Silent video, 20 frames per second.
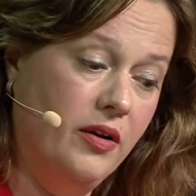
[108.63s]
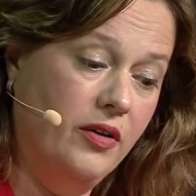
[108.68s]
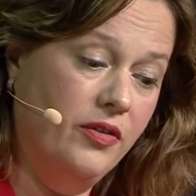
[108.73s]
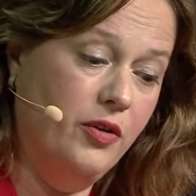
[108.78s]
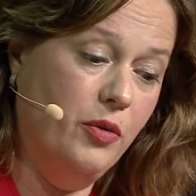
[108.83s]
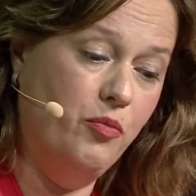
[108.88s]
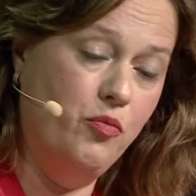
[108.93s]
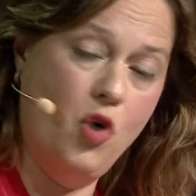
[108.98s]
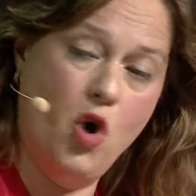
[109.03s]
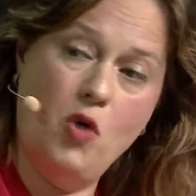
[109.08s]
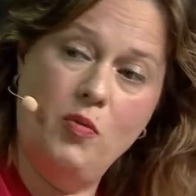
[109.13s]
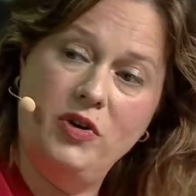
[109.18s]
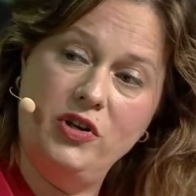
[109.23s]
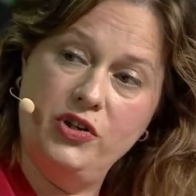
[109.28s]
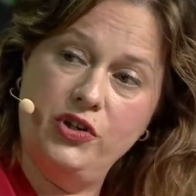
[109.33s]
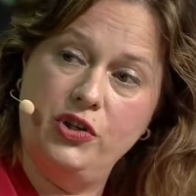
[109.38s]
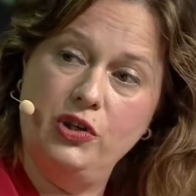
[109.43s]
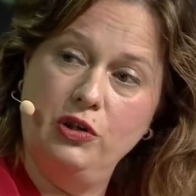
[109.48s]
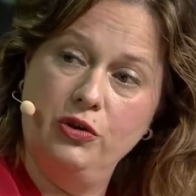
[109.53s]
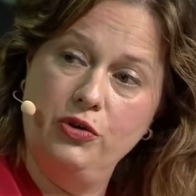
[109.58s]
the mobile
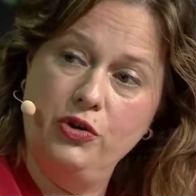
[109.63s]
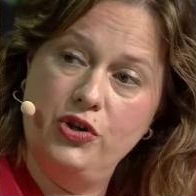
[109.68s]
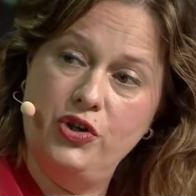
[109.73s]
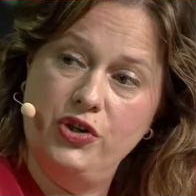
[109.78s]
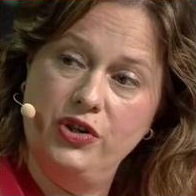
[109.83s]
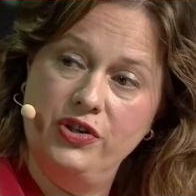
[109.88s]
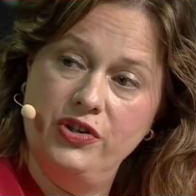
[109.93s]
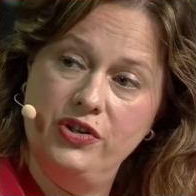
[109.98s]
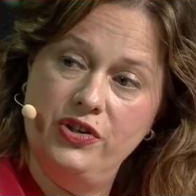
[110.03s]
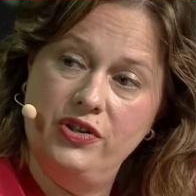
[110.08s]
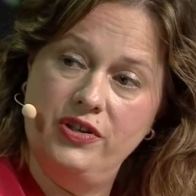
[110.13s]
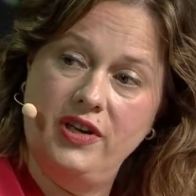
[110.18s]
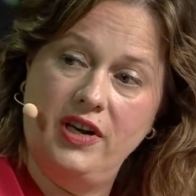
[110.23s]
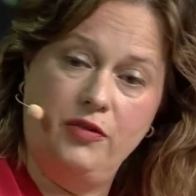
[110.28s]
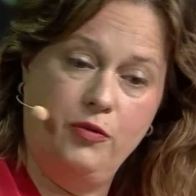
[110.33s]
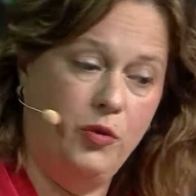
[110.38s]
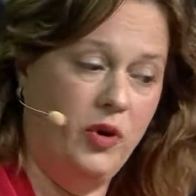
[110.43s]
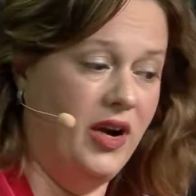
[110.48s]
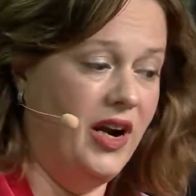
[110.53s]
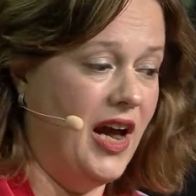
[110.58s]
solutions
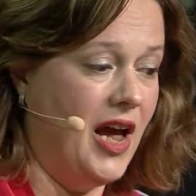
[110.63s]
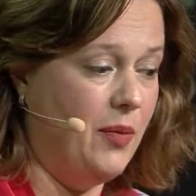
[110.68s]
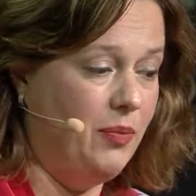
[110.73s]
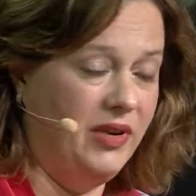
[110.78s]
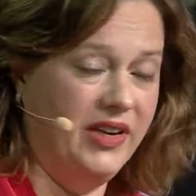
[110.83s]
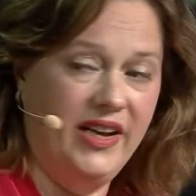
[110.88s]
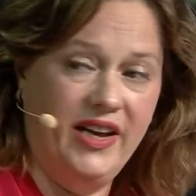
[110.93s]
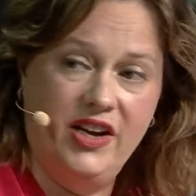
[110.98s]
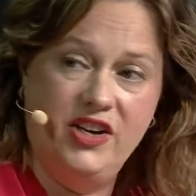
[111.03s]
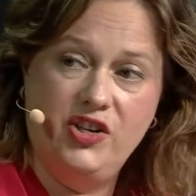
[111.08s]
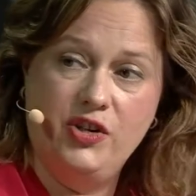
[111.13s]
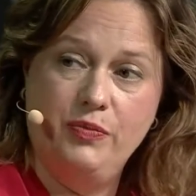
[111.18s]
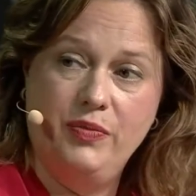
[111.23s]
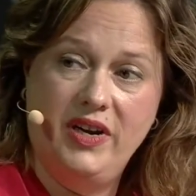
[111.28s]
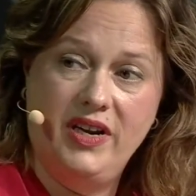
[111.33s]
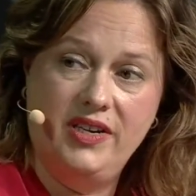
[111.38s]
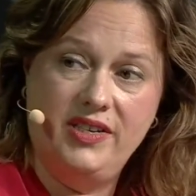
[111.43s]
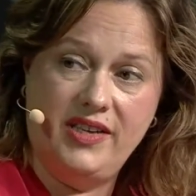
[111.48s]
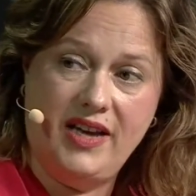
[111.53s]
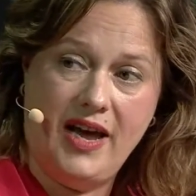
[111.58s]
that were
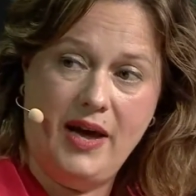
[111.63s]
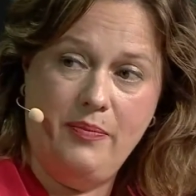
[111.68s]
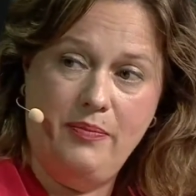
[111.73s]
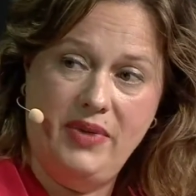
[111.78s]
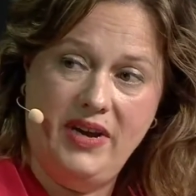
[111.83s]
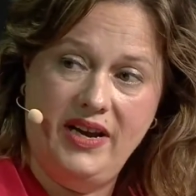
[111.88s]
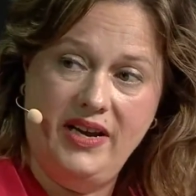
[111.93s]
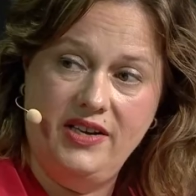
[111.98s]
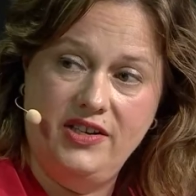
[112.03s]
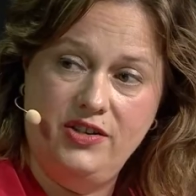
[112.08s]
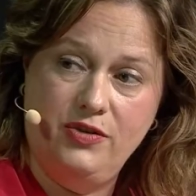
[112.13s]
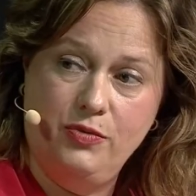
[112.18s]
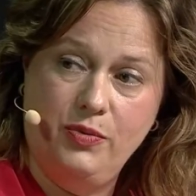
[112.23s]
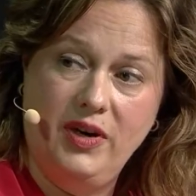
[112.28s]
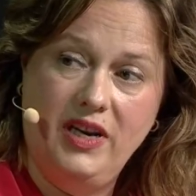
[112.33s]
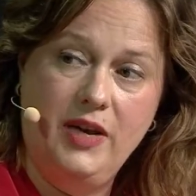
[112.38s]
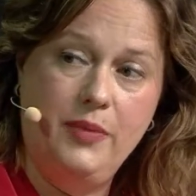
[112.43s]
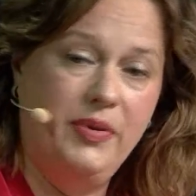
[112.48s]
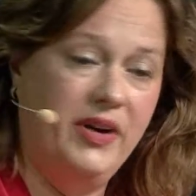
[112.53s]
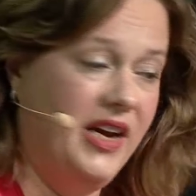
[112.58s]
application-based, app-based,
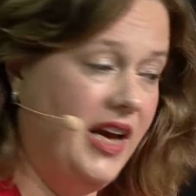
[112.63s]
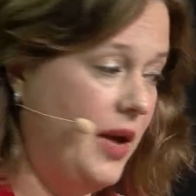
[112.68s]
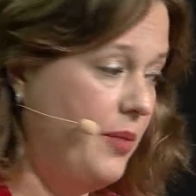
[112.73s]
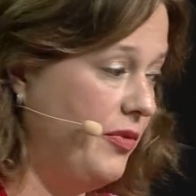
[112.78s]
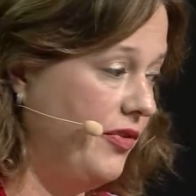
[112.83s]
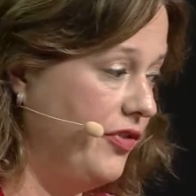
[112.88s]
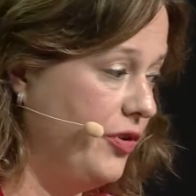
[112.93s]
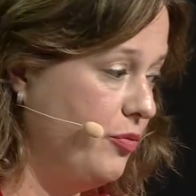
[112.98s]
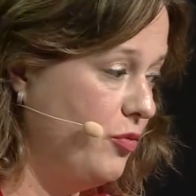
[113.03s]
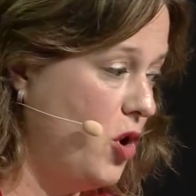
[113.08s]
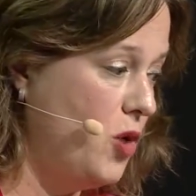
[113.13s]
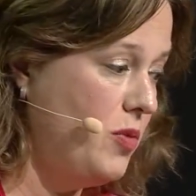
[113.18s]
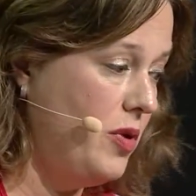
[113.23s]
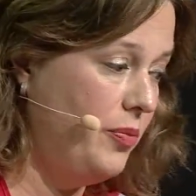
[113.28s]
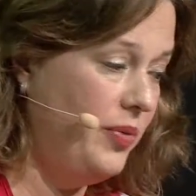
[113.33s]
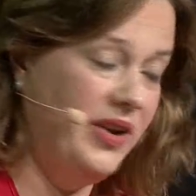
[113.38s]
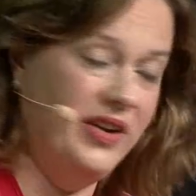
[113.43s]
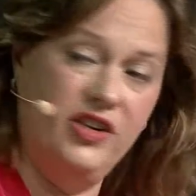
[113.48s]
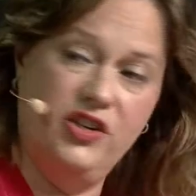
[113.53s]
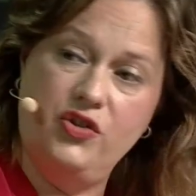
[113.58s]
really became of the mobile
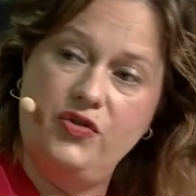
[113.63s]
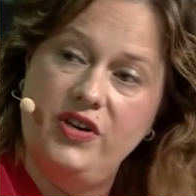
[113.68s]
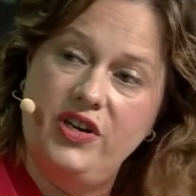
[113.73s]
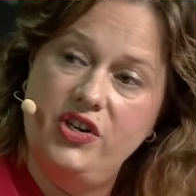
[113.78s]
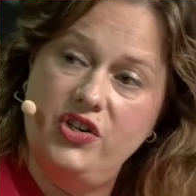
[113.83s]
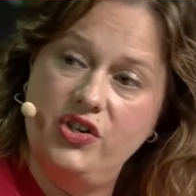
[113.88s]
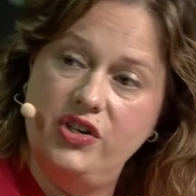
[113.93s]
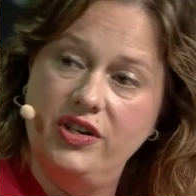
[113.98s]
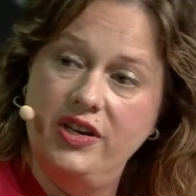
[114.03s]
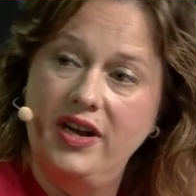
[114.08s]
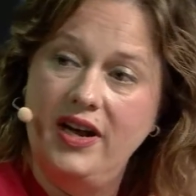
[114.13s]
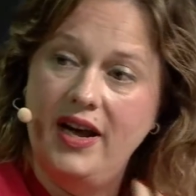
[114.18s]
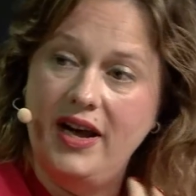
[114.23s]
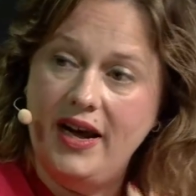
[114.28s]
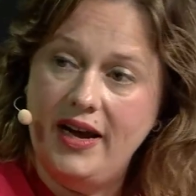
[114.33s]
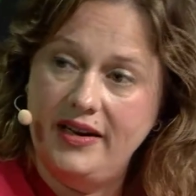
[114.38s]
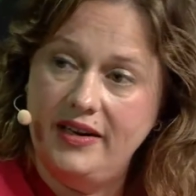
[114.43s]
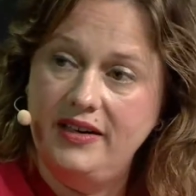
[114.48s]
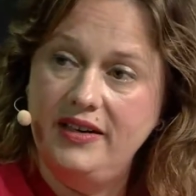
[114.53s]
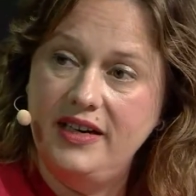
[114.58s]
penetration
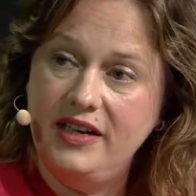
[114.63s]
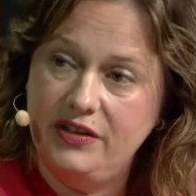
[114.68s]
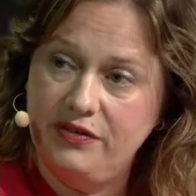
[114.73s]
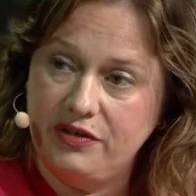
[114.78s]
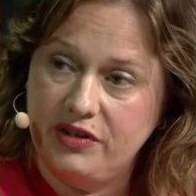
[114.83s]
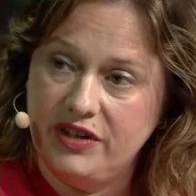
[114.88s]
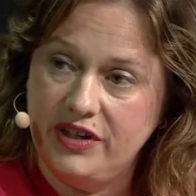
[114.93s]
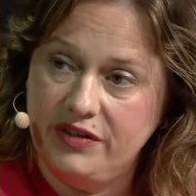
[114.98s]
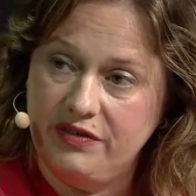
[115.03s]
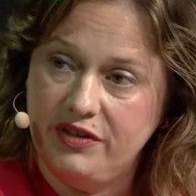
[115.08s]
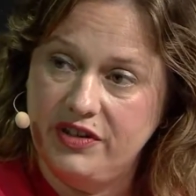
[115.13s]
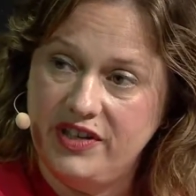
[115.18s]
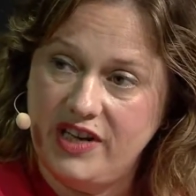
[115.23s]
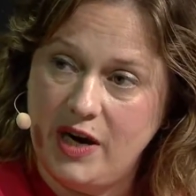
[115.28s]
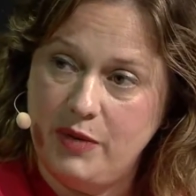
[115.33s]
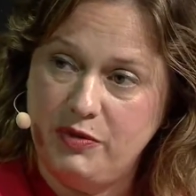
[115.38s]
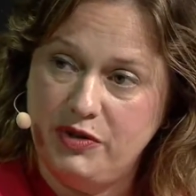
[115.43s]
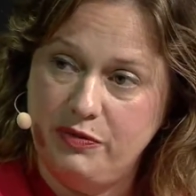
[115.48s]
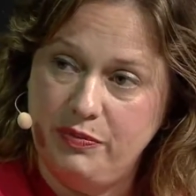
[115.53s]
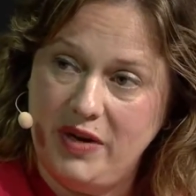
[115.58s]
and the need for different
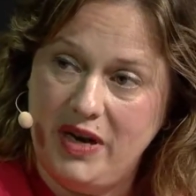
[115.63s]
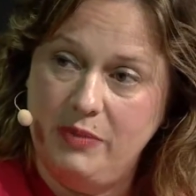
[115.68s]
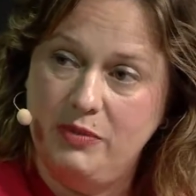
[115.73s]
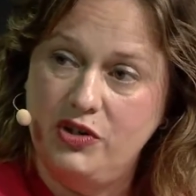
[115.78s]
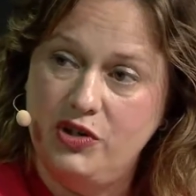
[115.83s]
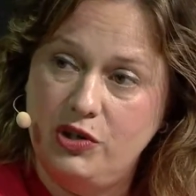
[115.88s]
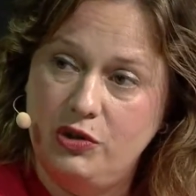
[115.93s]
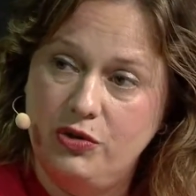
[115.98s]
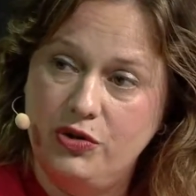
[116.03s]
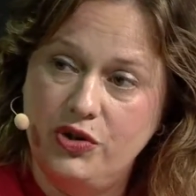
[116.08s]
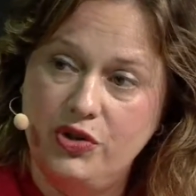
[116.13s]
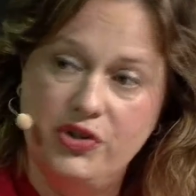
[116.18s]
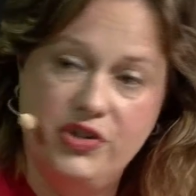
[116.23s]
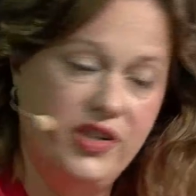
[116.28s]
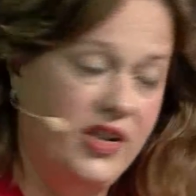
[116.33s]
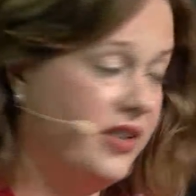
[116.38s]
types of payment solutions.